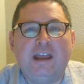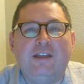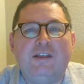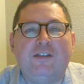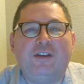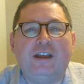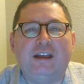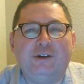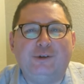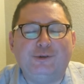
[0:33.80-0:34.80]
and that the
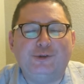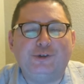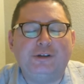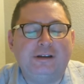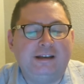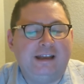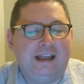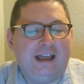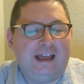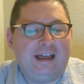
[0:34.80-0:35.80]
hills
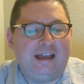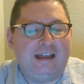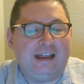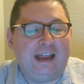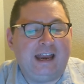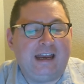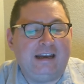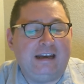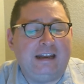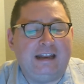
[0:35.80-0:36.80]
uh,
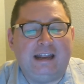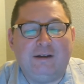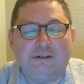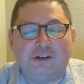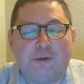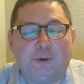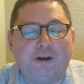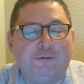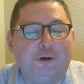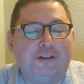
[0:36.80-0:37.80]
and shall
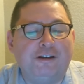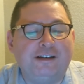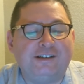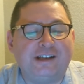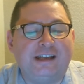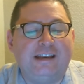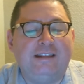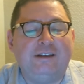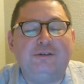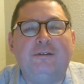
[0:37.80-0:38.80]
break forth into
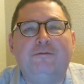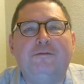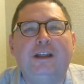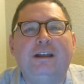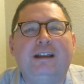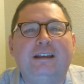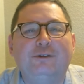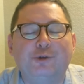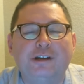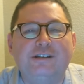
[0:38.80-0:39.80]
singing the fe-
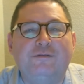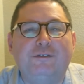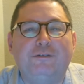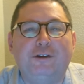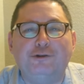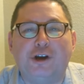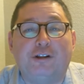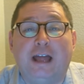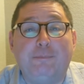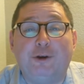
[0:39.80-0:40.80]
trees of the field shall
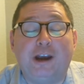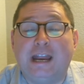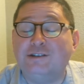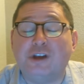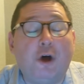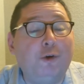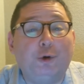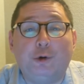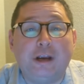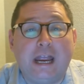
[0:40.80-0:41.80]
clap their hands all
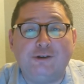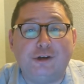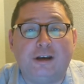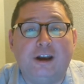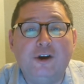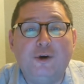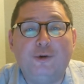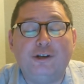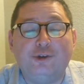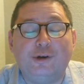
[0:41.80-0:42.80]
creation
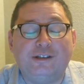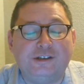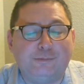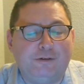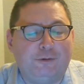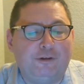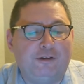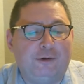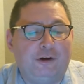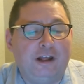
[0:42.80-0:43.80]
rejoices before the
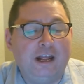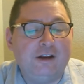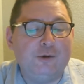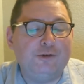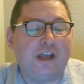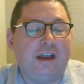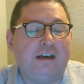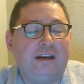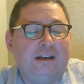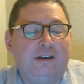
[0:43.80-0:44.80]
lord goes
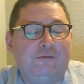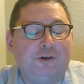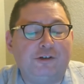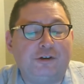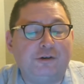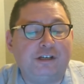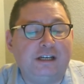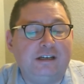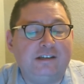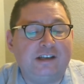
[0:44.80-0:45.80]
on in verse
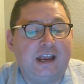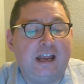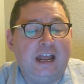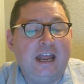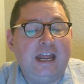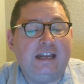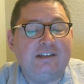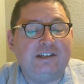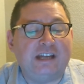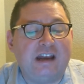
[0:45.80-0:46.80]
13 to say
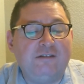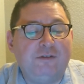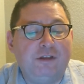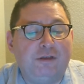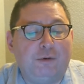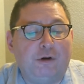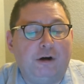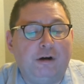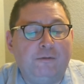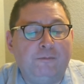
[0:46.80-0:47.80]
instead of the
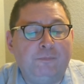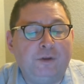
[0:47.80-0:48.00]
thorn